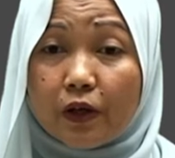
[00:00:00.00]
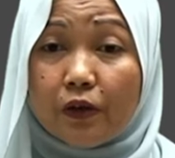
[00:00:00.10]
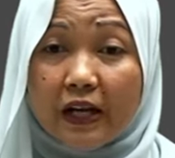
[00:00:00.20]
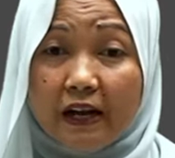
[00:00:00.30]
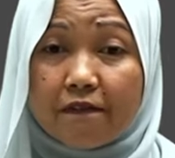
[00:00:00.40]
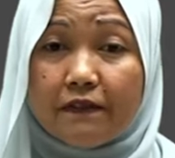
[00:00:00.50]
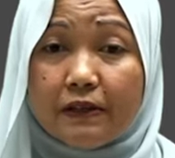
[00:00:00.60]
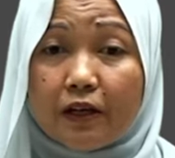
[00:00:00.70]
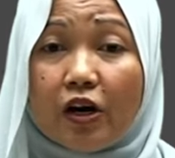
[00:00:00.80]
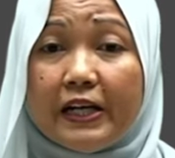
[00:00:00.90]
have a
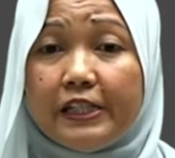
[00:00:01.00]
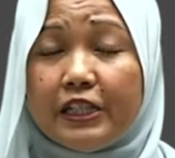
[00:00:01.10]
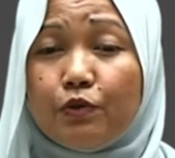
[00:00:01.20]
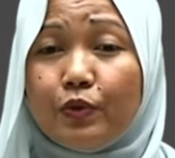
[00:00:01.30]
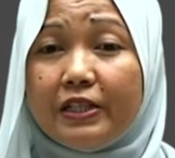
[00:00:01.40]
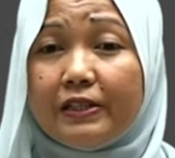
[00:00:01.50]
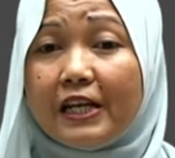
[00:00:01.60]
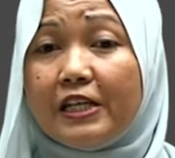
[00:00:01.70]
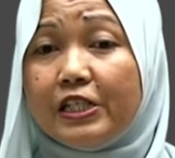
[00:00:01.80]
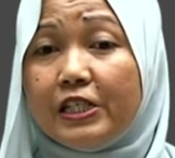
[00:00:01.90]
connection with the
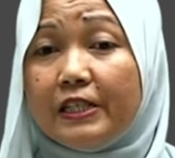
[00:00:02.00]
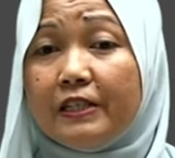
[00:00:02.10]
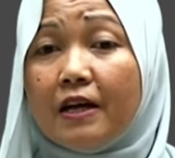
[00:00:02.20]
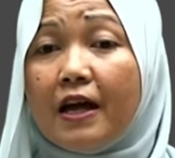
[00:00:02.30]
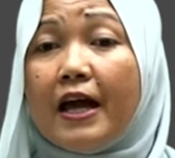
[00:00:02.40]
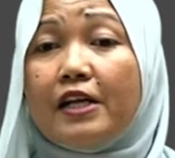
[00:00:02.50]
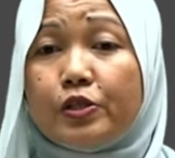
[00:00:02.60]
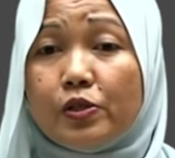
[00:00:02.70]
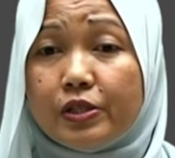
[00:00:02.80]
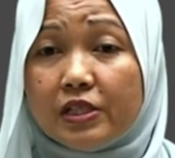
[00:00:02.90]
tradition and
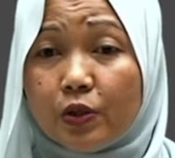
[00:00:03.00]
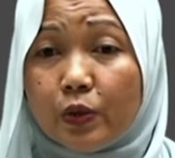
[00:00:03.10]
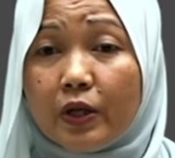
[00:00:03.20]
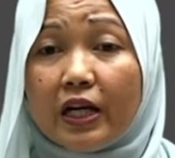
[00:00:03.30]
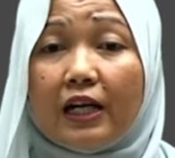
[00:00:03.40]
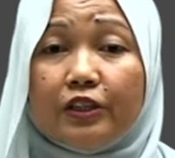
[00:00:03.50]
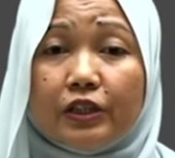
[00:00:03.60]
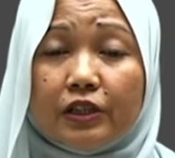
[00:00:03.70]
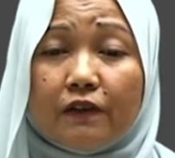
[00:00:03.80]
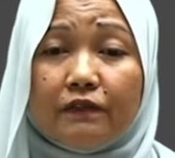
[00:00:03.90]
social
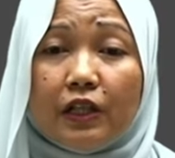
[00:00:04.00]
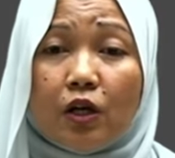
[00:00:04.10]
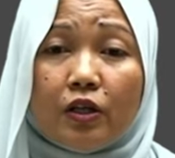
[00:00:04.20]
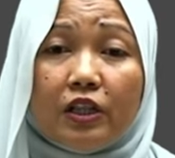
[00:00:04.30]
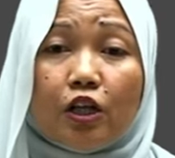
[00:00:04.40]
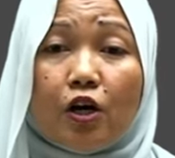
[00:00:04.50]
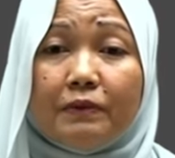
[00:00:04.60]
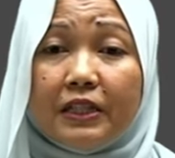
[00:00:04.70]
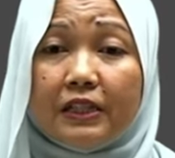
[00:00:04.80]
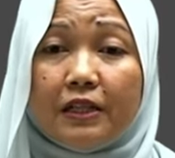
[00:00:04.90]
culture of the local
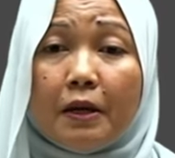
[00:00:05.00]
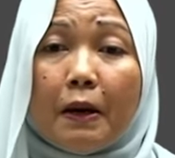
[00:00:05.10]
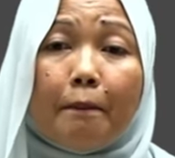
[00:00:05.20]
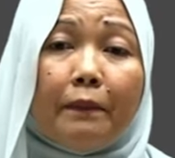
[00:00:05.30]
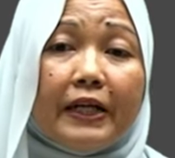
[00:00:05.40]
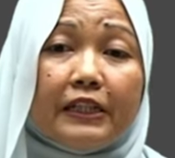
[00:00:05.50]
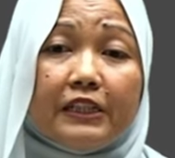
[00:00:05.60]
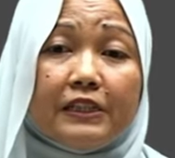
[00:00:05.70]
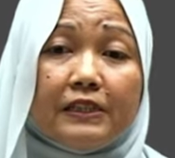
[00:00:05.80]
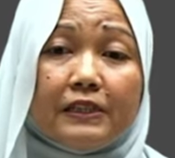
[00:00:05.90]
community
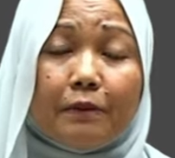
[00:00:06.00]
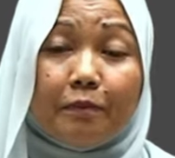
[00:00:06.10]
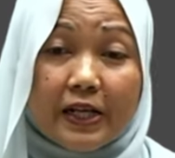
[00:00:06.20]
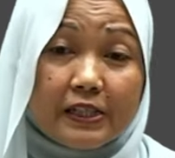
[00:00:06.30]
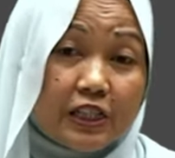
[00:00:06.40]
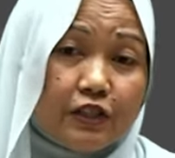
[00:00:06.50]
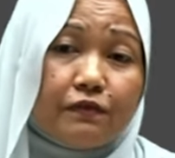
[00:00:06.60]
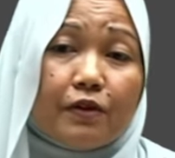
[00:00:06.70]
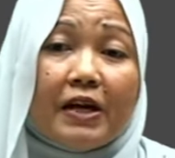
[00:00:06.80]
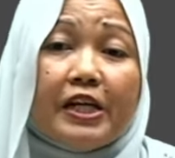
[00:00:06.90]
practiced, practice
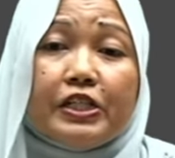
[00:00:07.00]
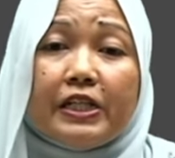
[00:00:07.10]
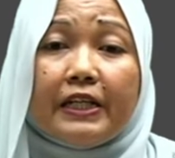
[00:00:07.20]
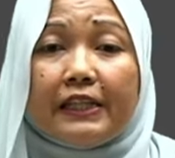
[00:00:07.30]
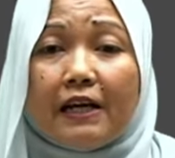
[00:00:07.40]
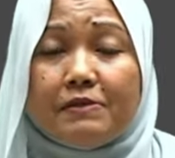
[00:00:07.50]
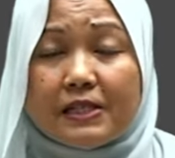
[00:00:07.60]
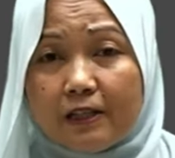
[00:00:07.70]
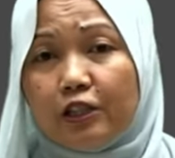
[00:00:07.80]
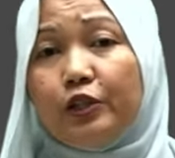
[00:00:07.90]
from ancient times
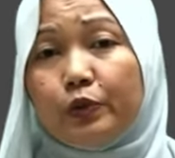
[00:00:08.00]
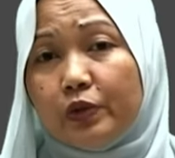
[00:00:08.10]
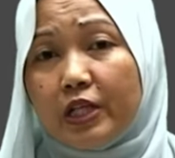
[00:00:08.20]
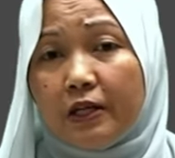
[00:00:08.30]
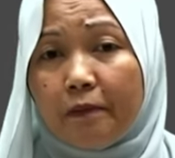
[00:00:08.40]
until today.